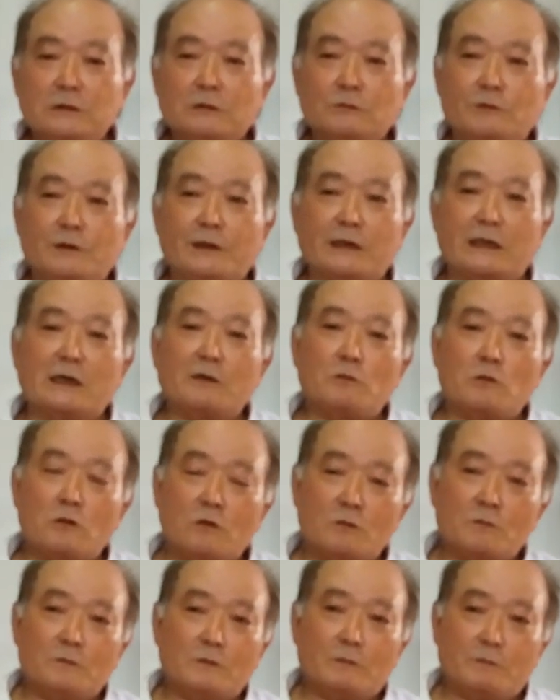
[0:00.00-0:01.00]
When I get
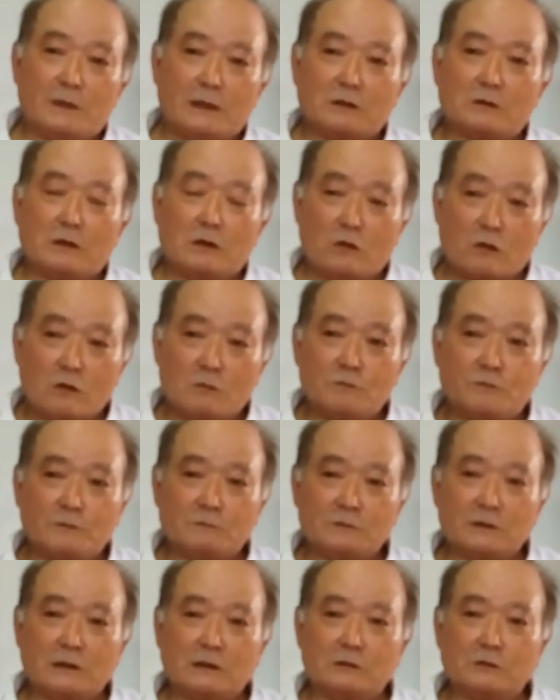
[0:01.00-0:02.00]
back home
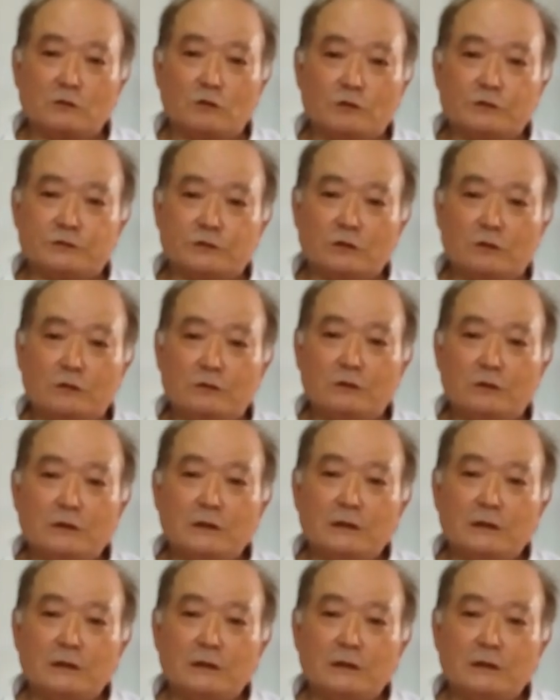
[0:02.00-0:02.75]
from the dojo,